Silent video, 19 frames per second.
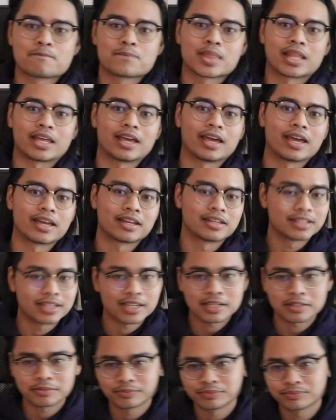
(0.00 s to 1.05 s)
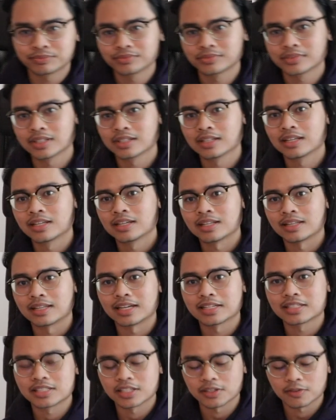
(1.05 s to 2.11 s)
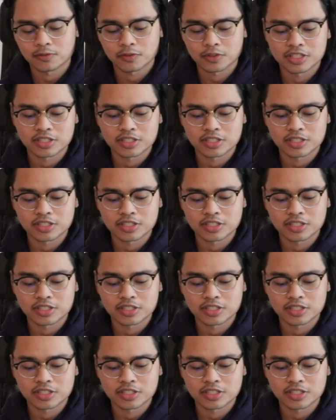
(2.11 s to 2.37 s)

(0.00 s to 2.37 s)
And yeah, that's it for